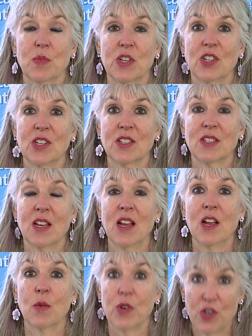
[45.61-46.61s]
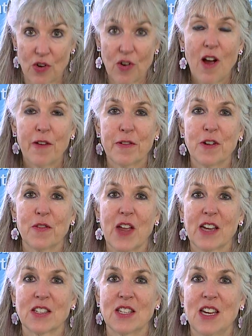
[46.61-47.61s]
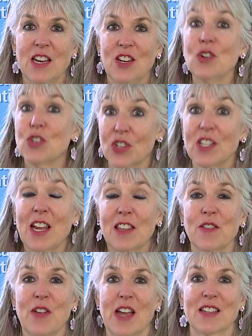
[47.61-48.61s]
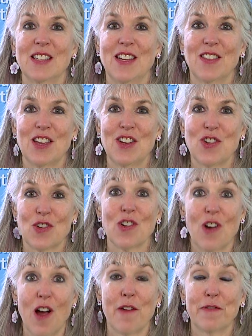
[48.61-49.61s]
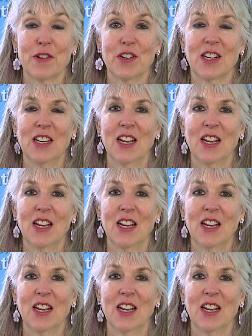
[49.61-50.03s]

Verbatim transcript: which is when you're offered vaccine, you should take the vaccine that you're offered.